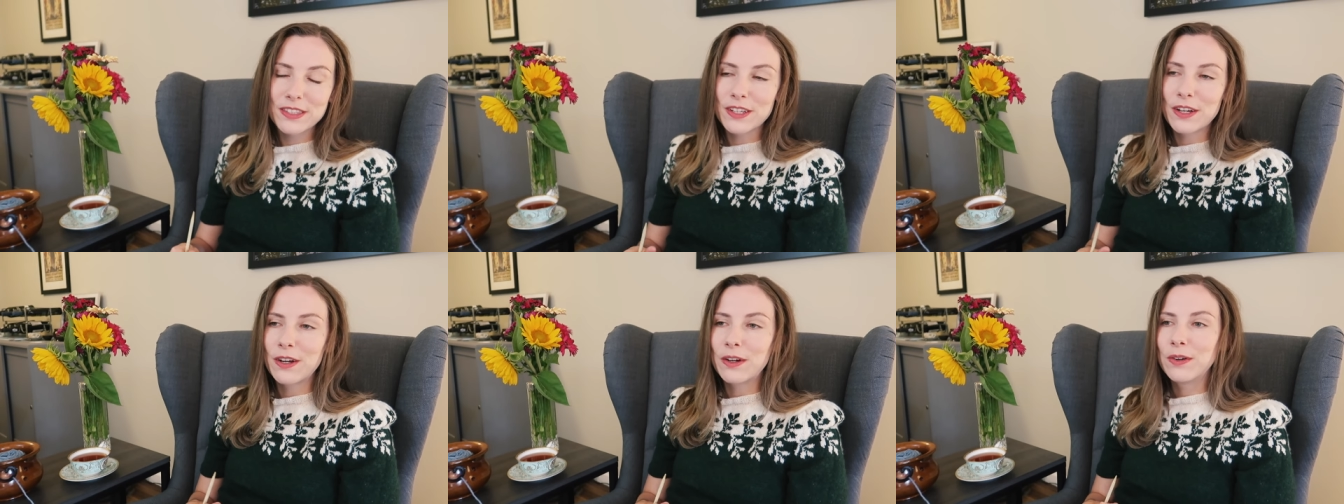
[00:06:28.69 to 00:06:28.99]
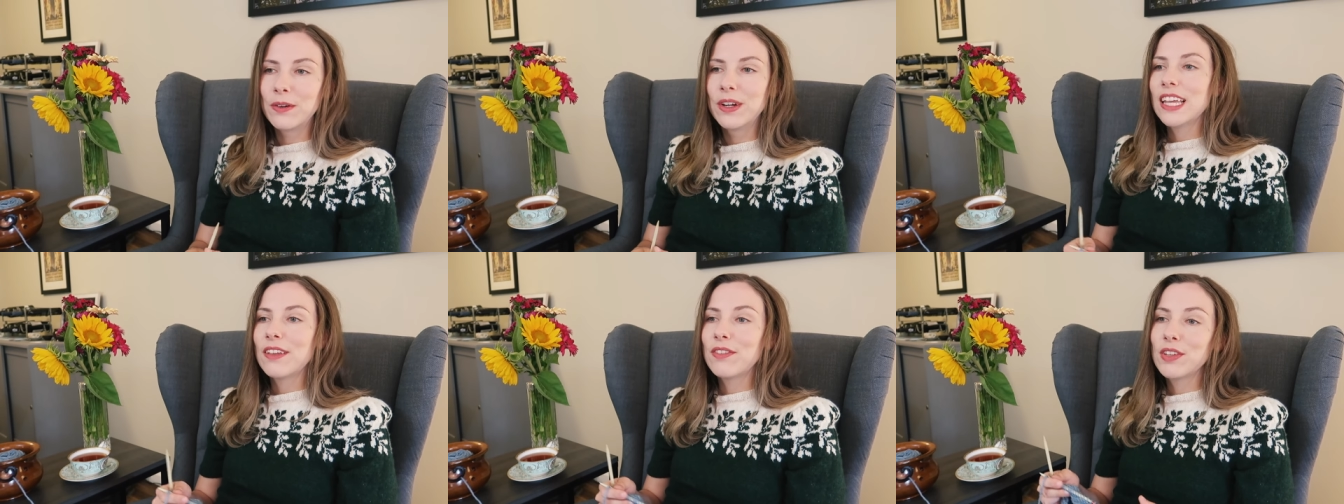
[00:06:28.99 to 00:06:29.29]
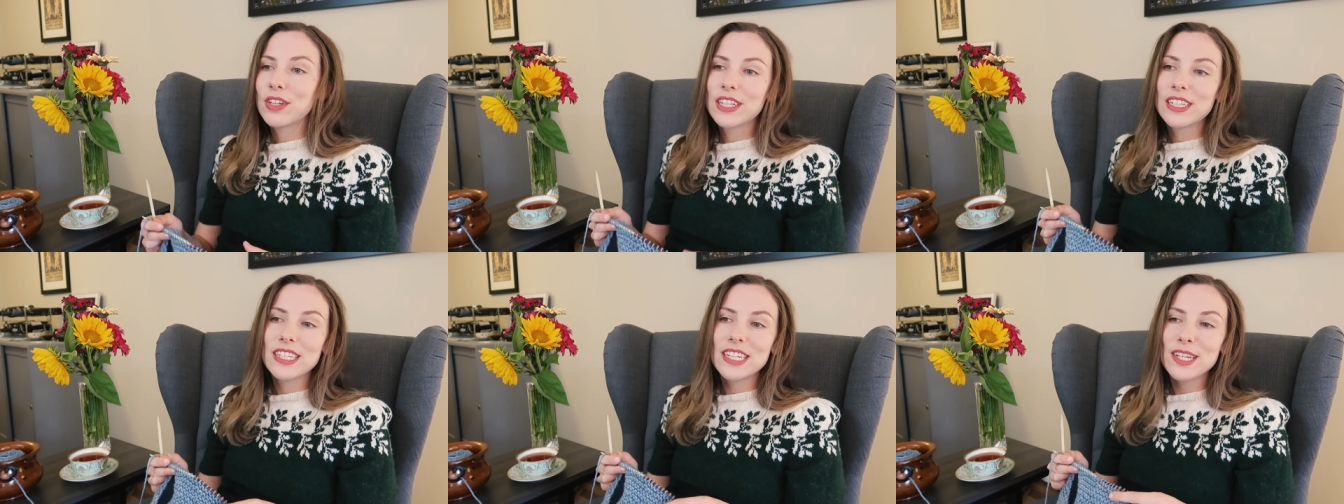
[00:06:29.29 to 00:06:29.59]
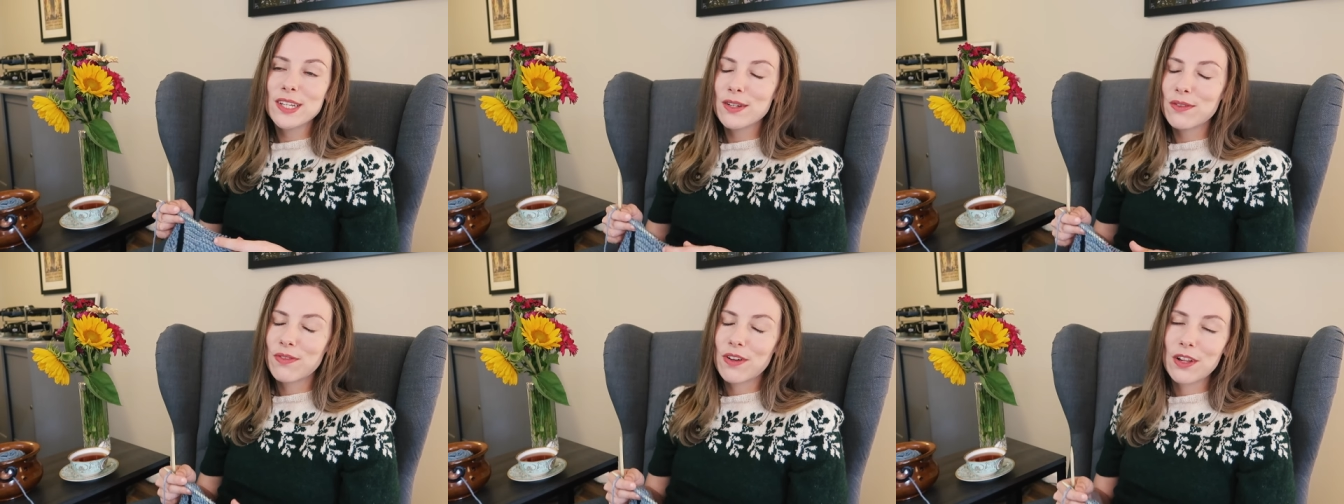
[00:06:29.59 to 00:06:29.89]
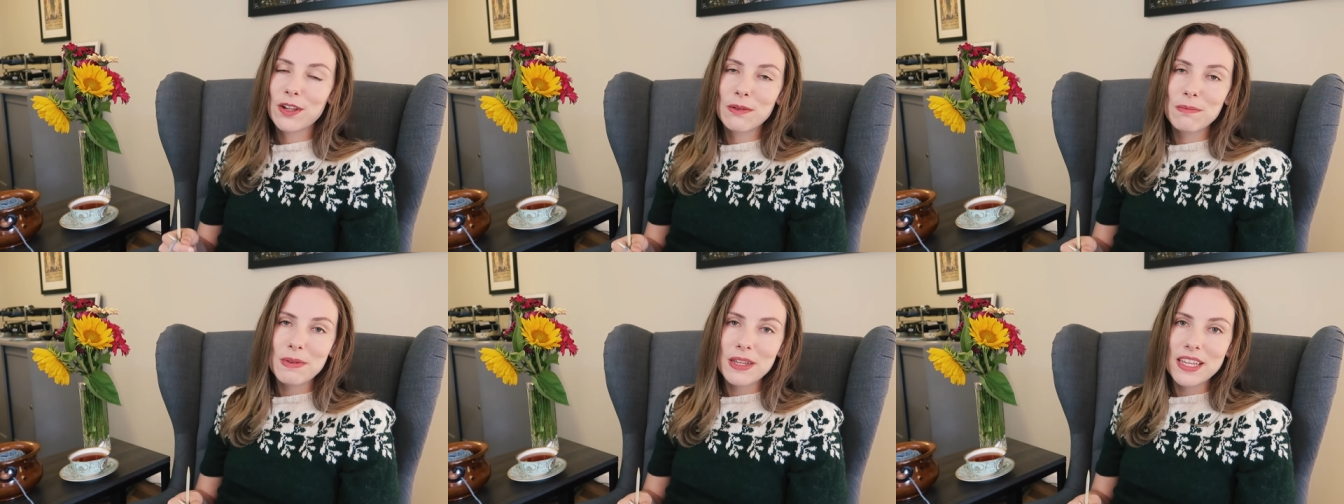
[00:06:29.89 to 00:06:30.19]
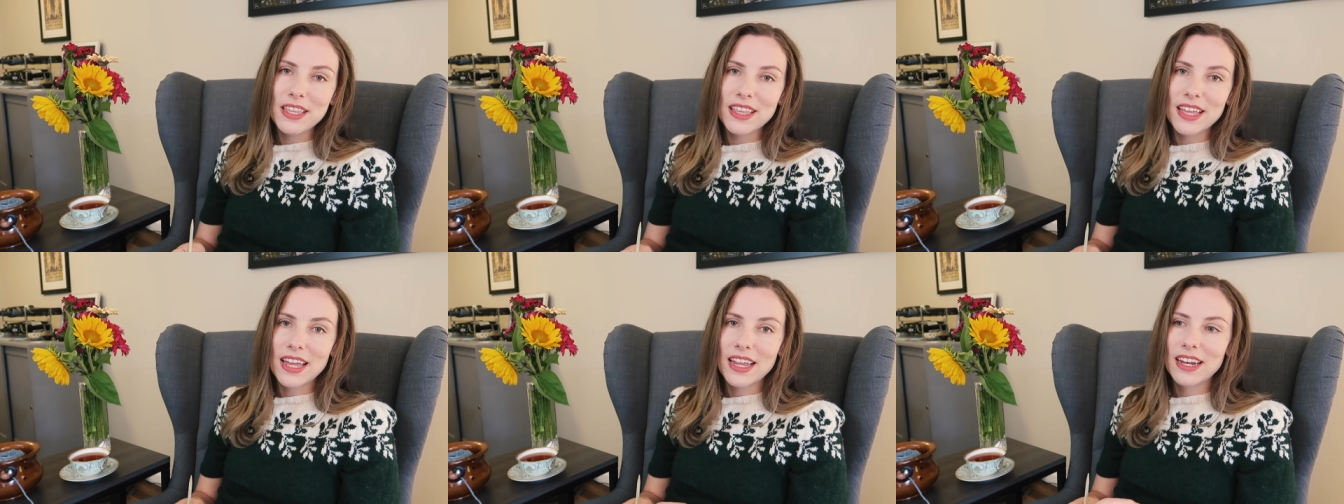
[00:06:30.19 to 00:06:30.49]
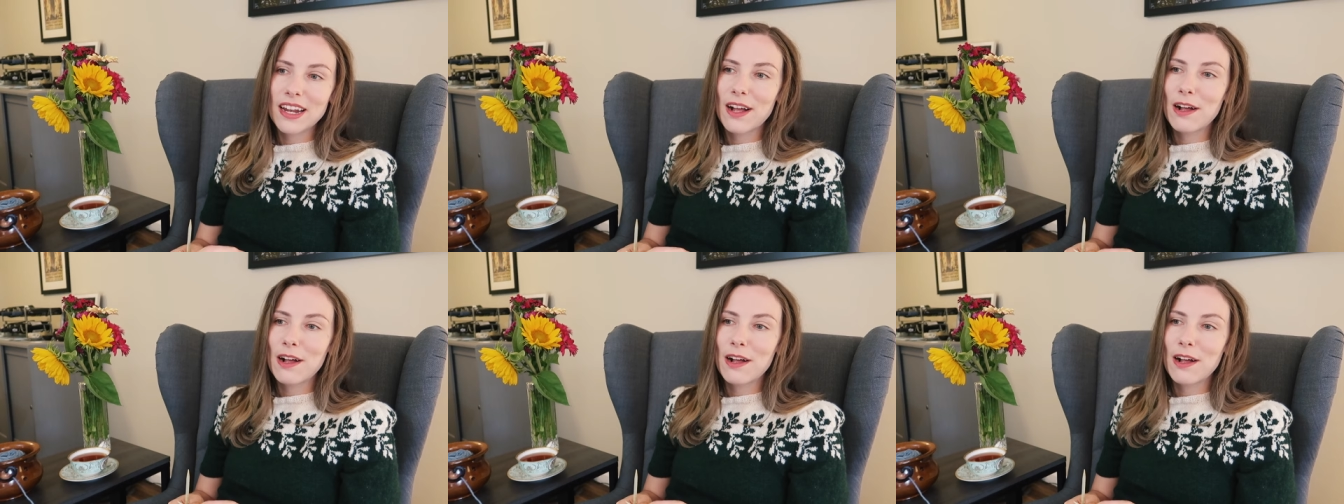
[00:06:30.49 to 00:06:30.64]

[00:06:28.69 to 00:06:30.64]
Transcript: So if you continue to follow me, then